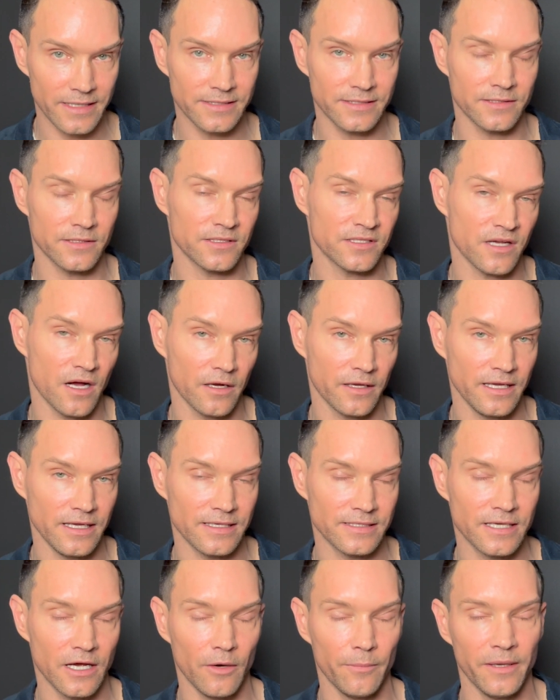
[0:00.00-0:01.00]
The sake
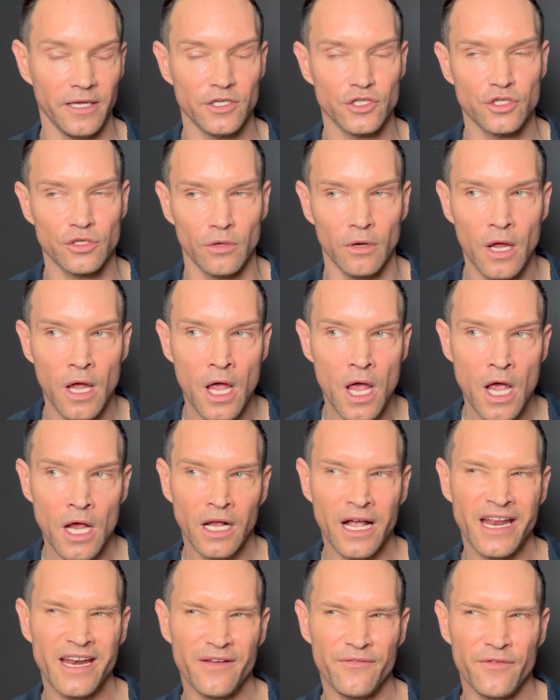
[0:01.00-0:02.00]
is helping to
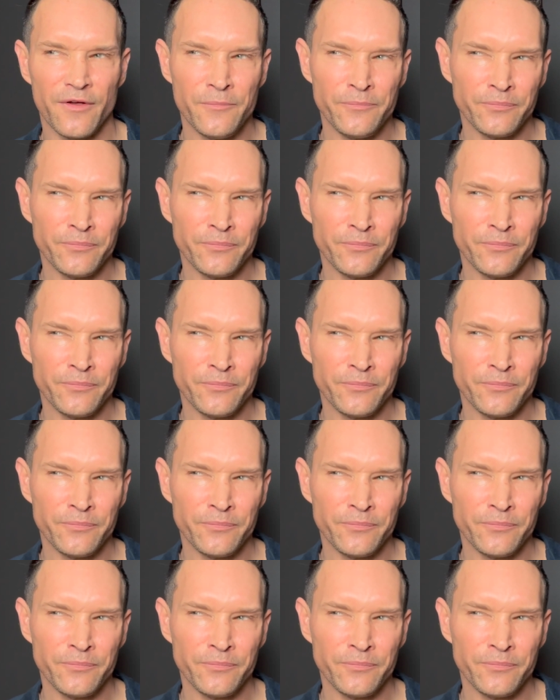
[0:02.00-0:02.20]
kind of